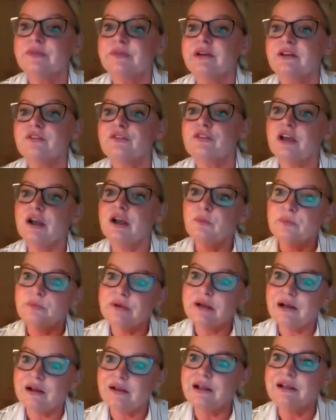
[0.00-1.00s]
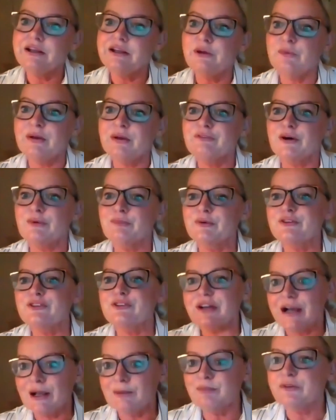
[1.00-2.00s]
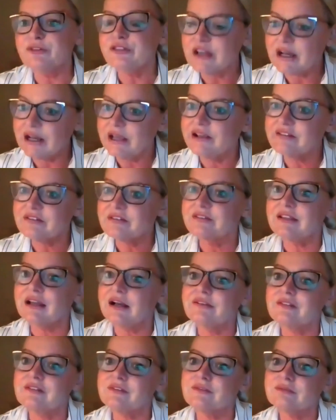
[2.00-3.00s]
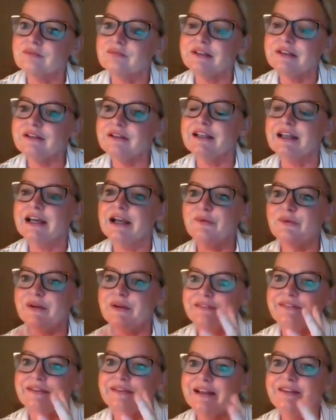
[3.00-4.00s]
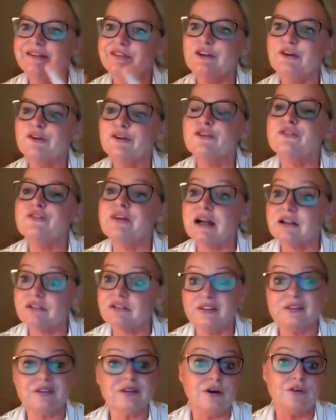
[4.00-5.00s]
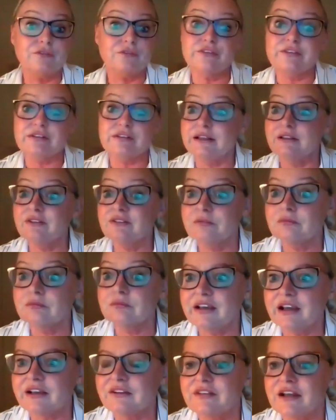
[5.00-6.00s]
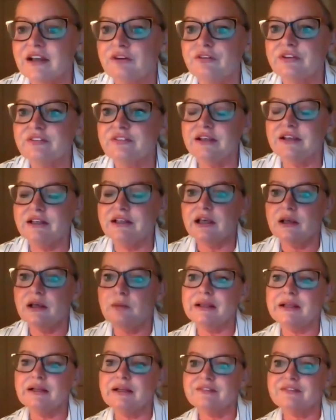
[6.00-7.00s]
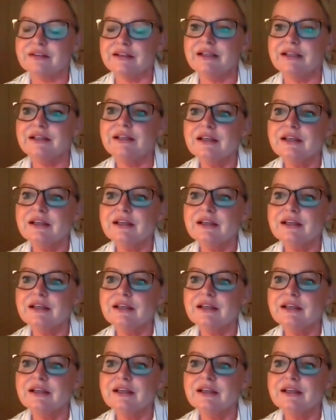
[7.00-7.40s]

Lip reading: So I know we haven't got much time, but that's, you know, and the other factors, obviously, dexterity and ability.